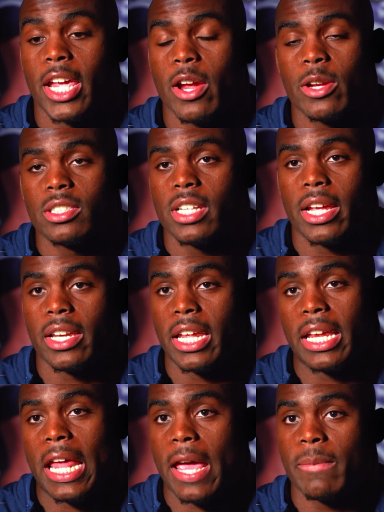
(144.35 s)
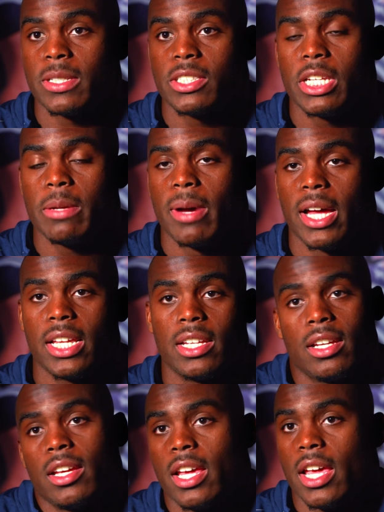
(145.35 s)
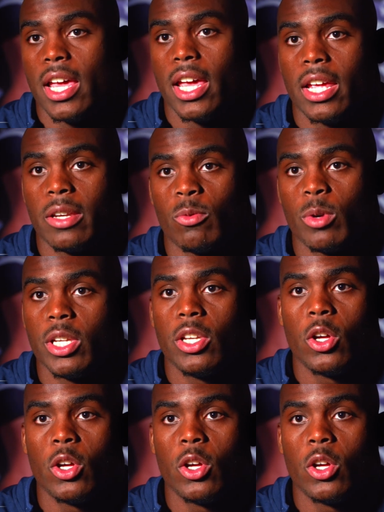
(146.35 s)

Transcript: Gary's nickname is G-Money, and we